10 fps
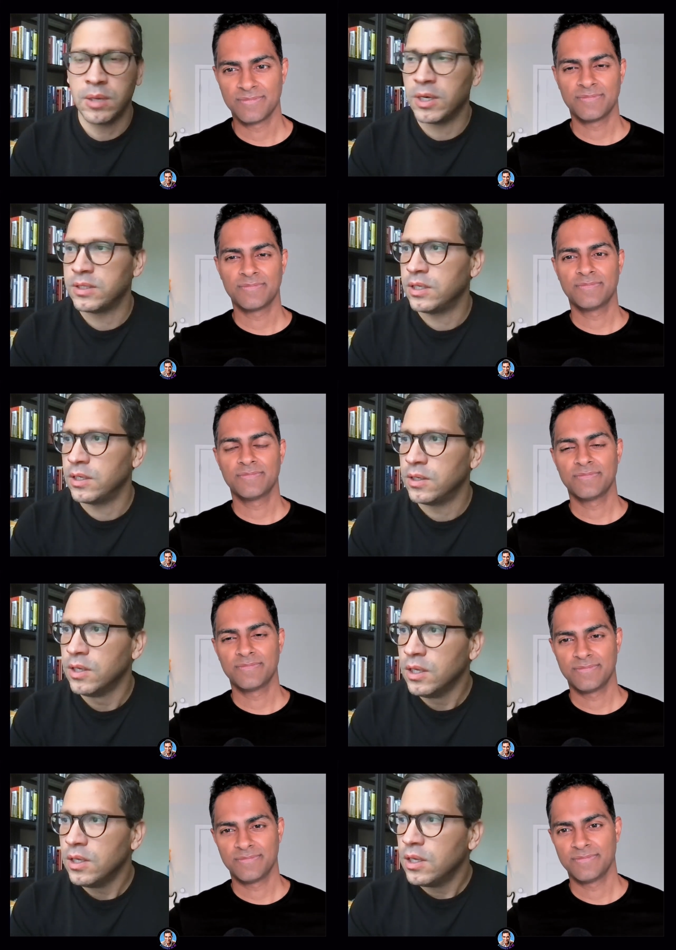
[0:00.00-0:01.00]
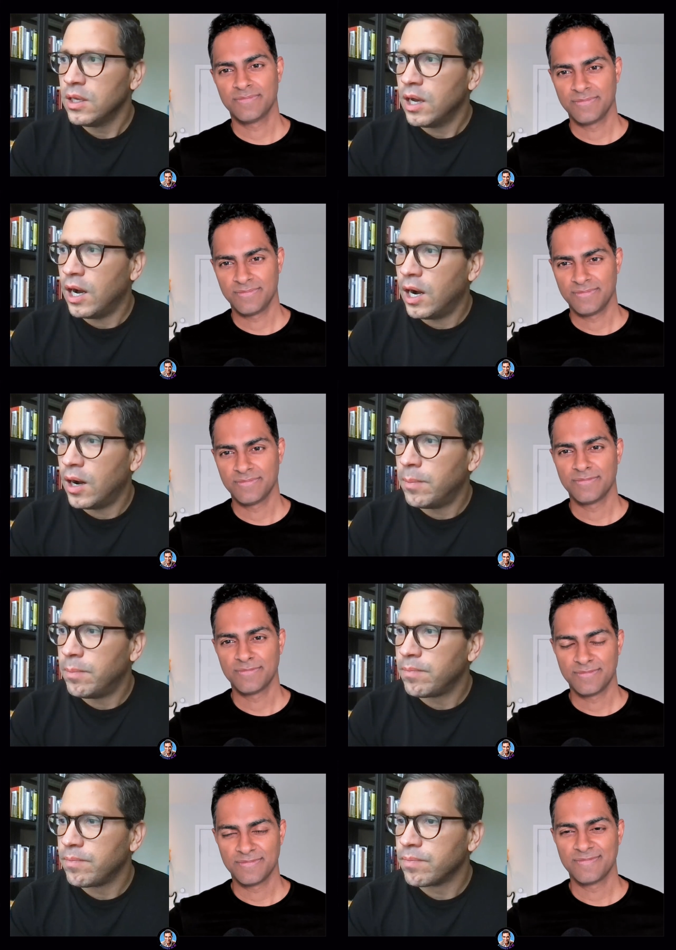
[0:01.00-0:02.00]
Speaker 1: M I T,
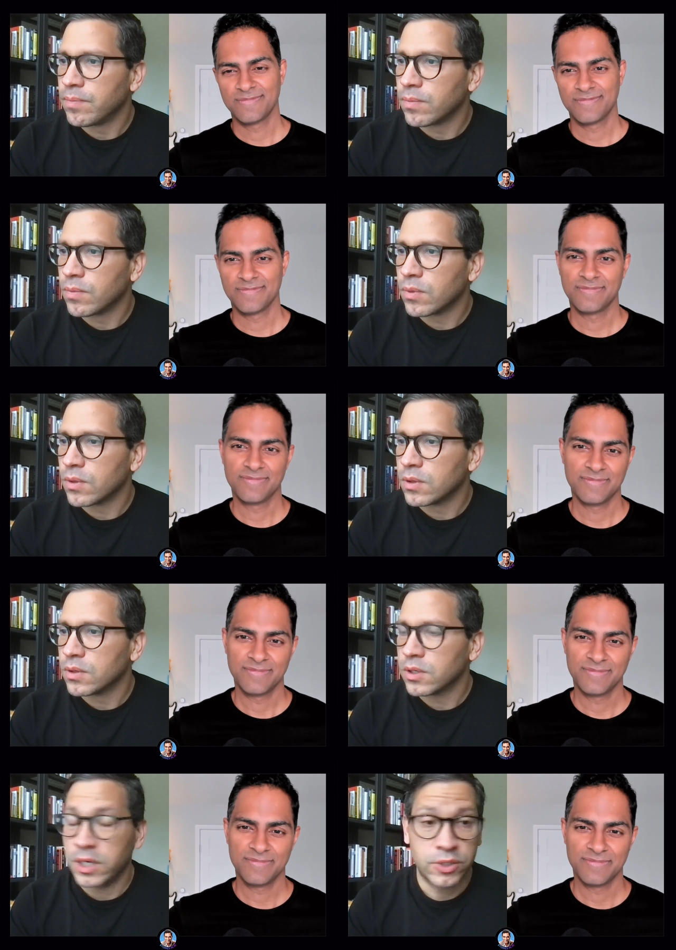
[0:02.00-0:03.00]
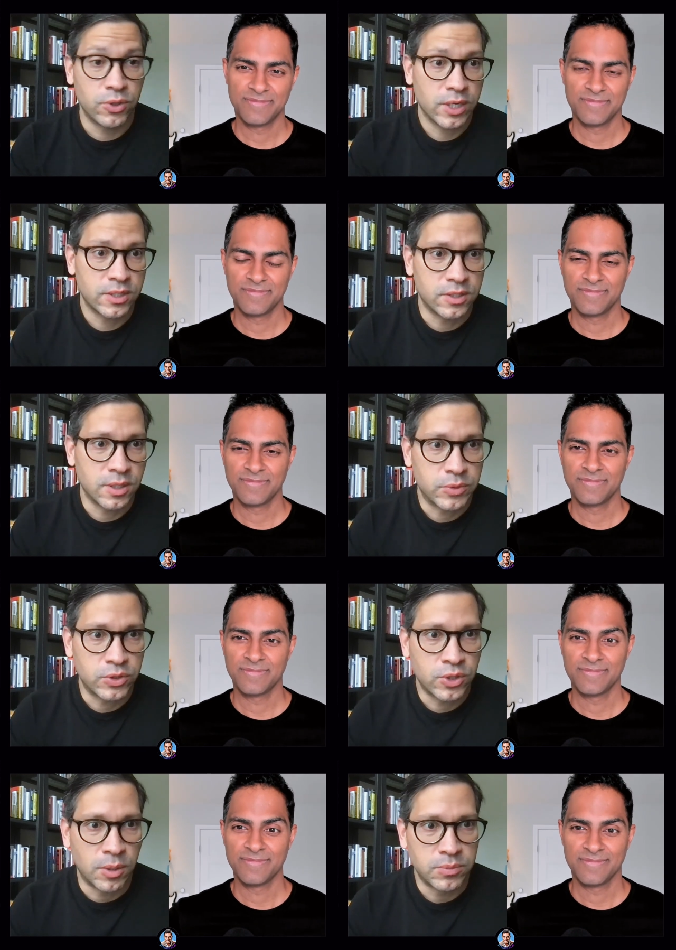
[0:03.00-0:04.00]
um, Ganesh, you actually stumped the
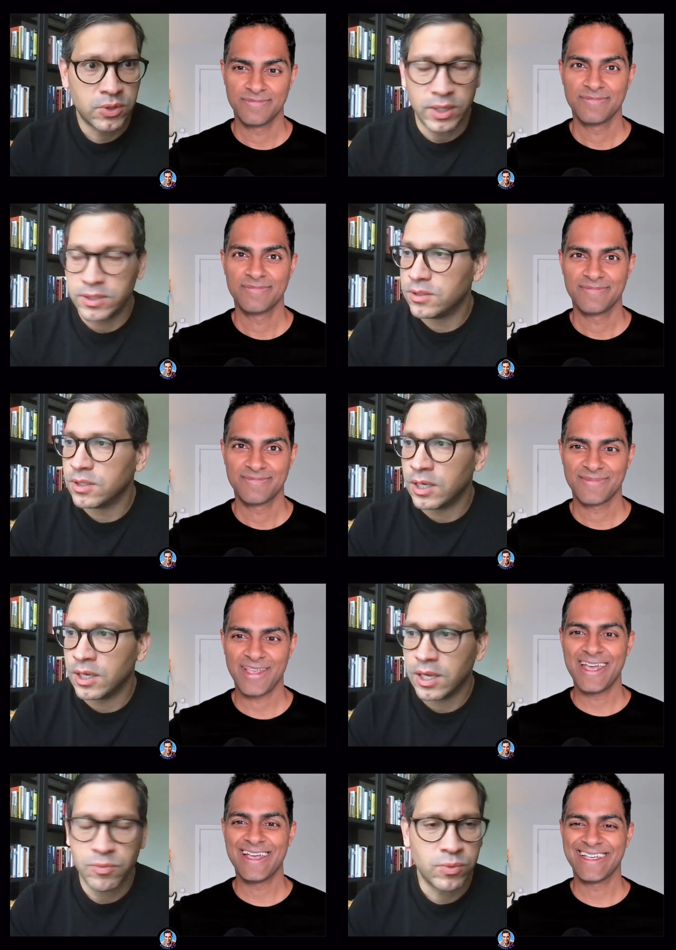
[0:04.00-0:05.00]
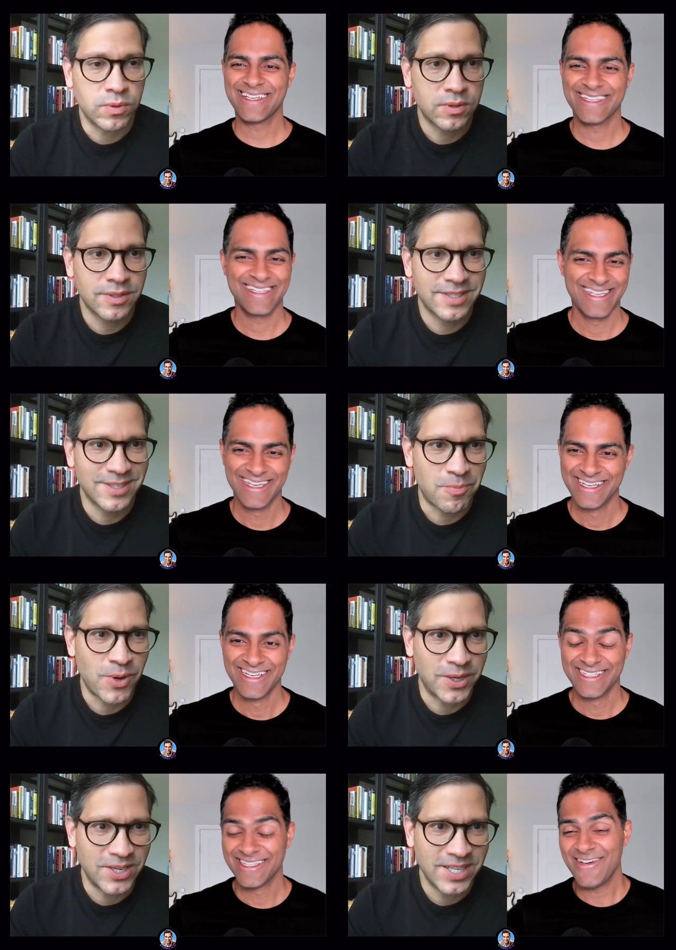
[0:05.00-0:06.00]
chump, so I, uh, I you
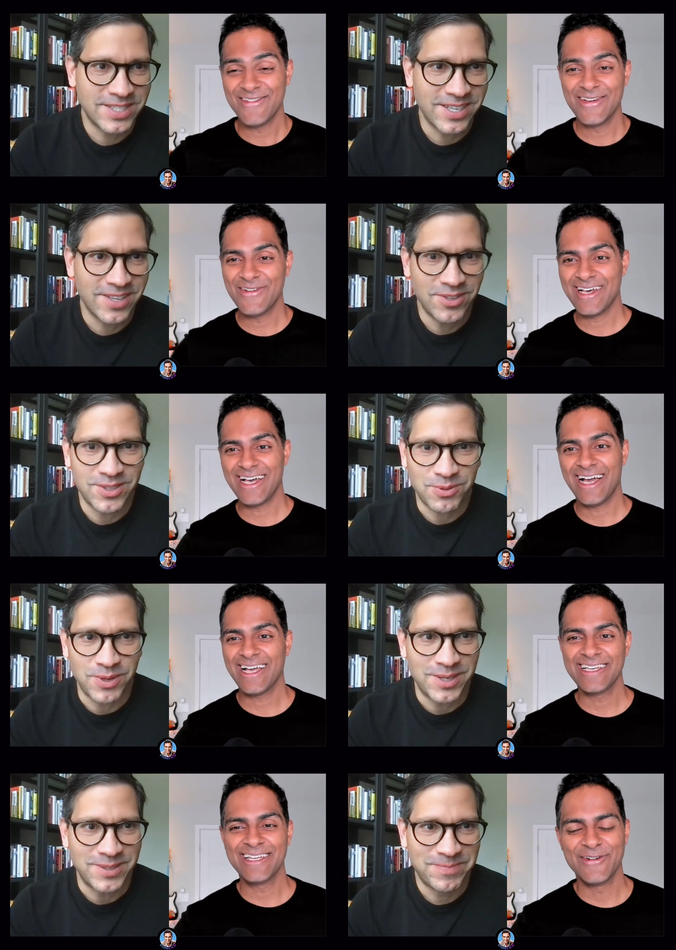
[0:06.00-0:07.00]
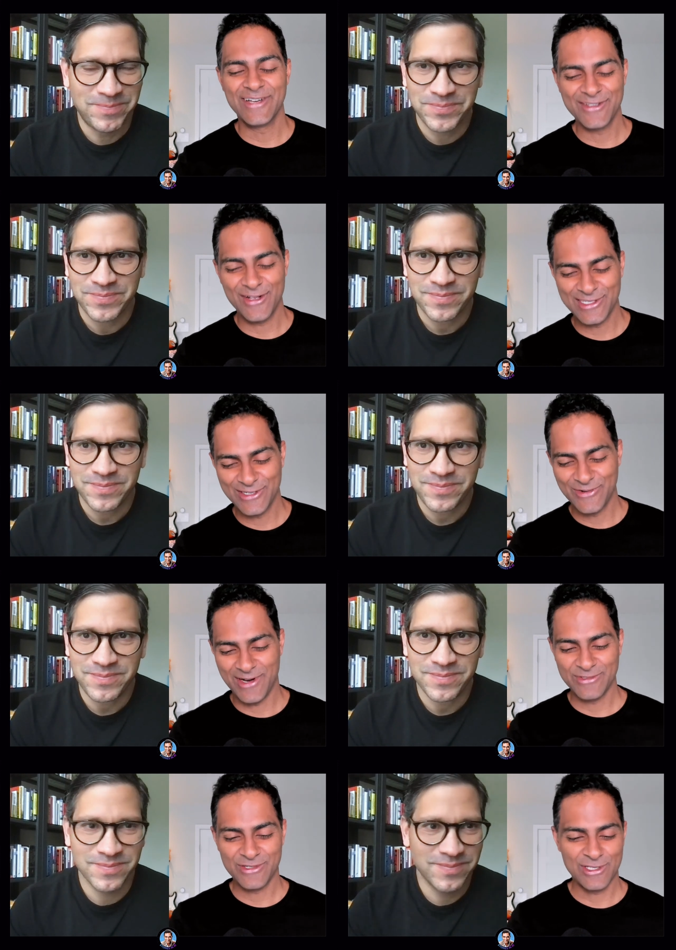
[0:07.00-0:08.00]
Speaker 2: probably no, no, have I, you know it's also I was
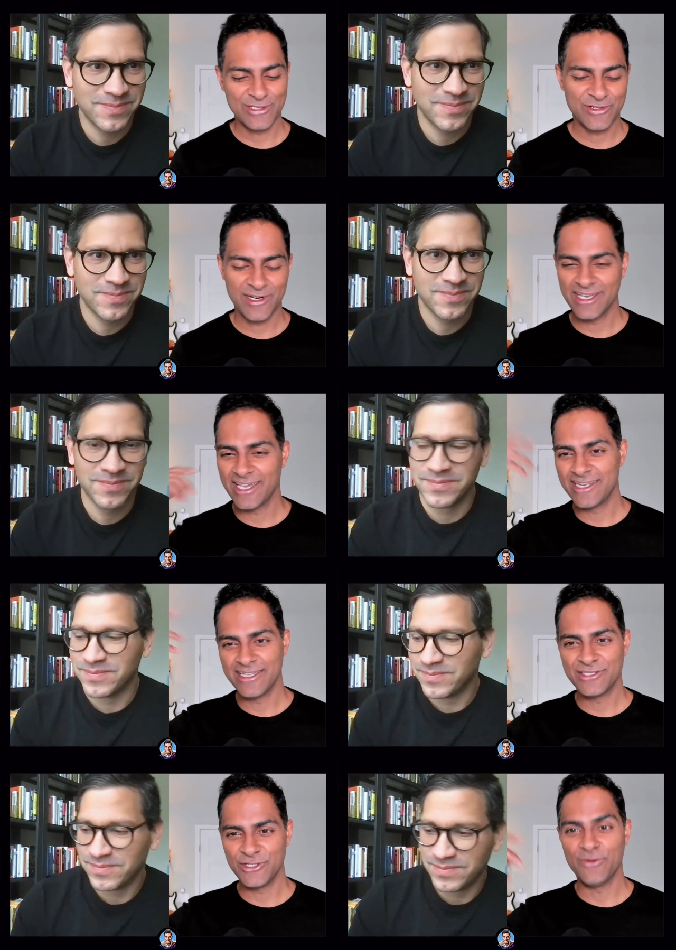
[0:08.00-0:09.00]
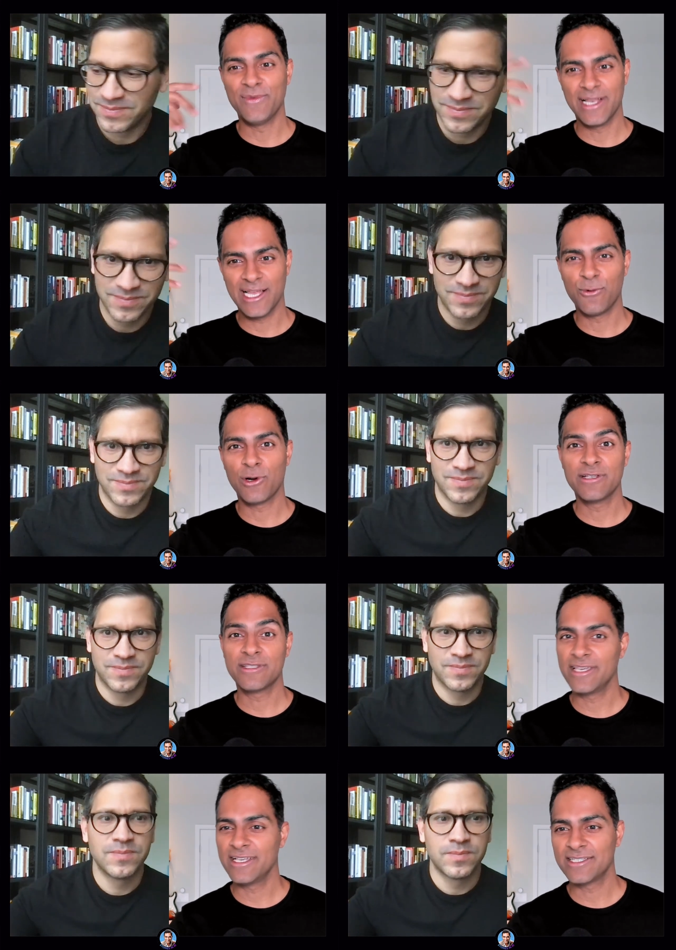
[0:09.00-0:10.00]
also trying to get into your mind, like what are the
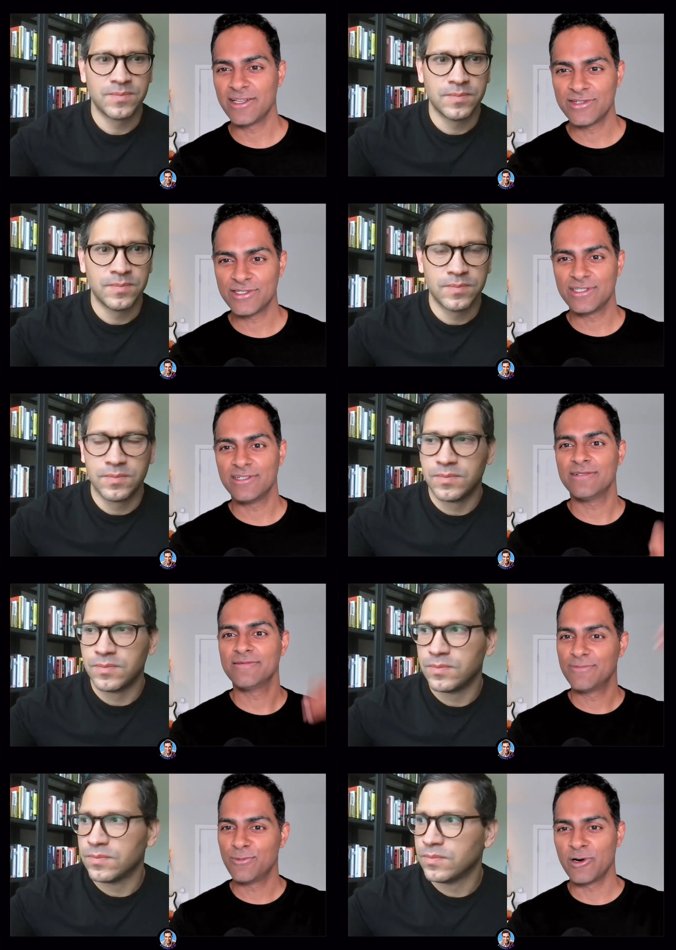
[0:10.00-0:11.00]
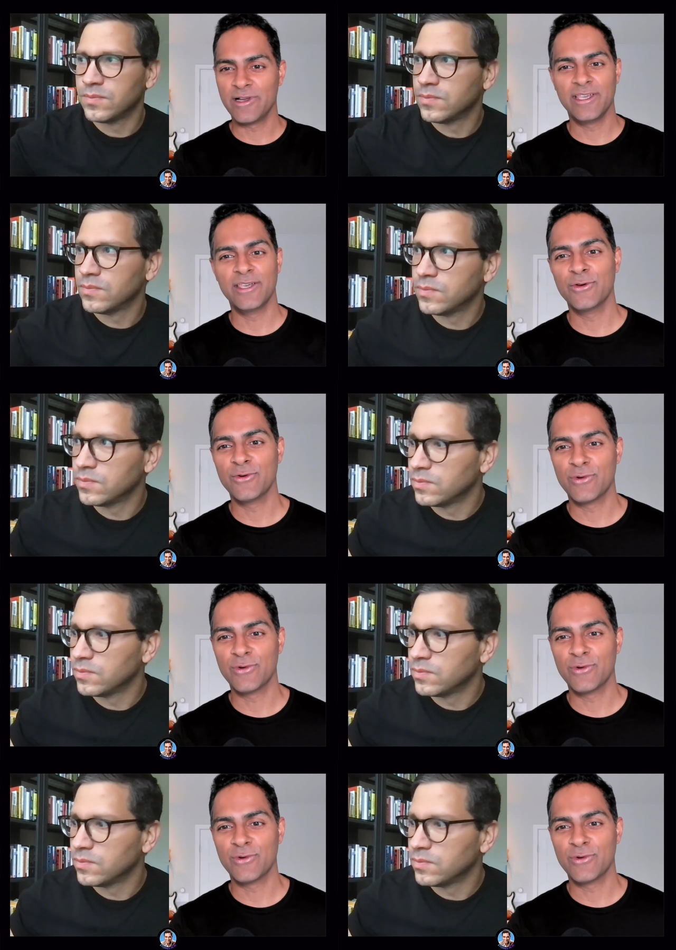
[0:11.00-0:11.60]
things that are still worrying you, or